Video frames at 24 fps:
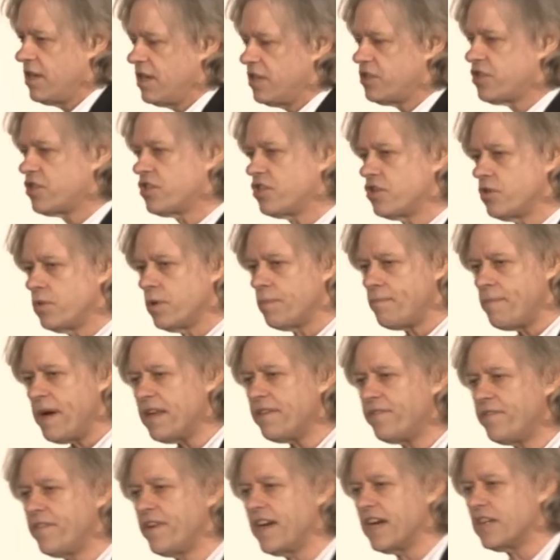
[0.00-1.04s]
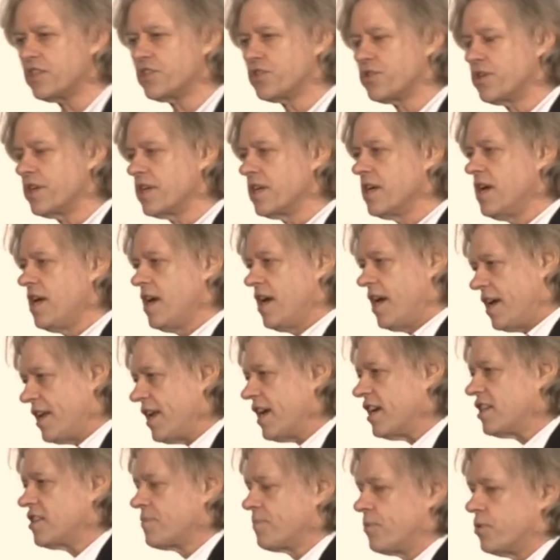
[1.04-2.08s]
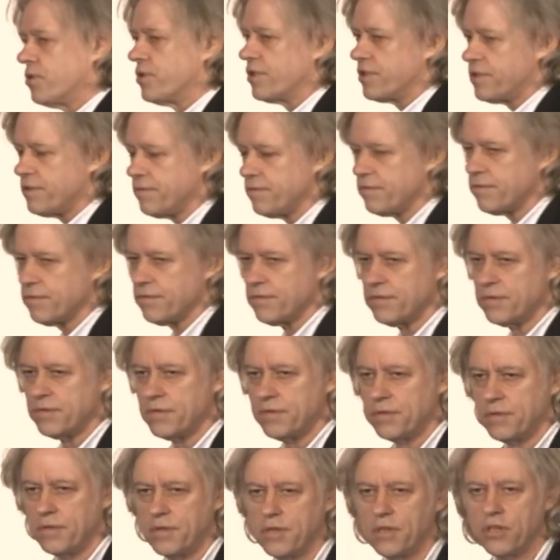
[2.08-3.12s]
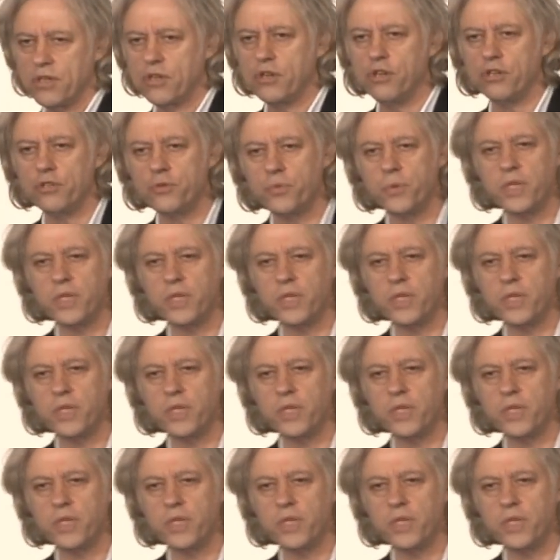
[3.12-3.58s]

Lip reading: It's to do with manufacturing and export. Could